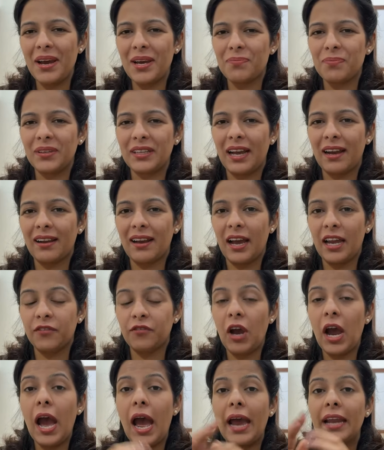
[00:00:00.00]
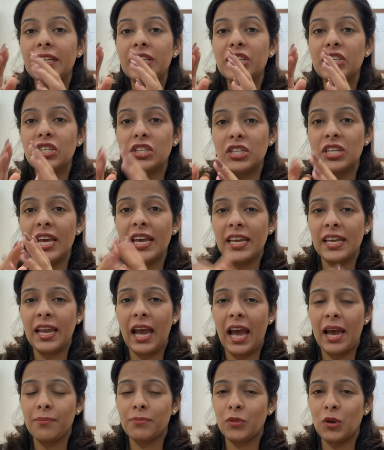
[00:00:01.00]
Arpita Karwa and today
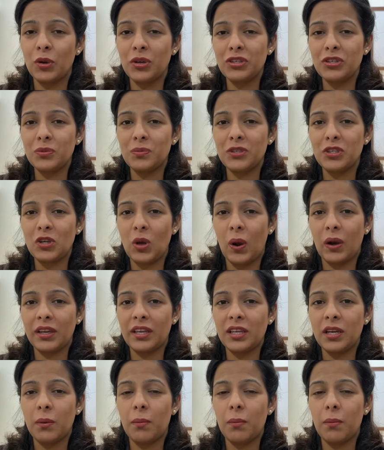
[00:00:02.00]
I'm going to be talking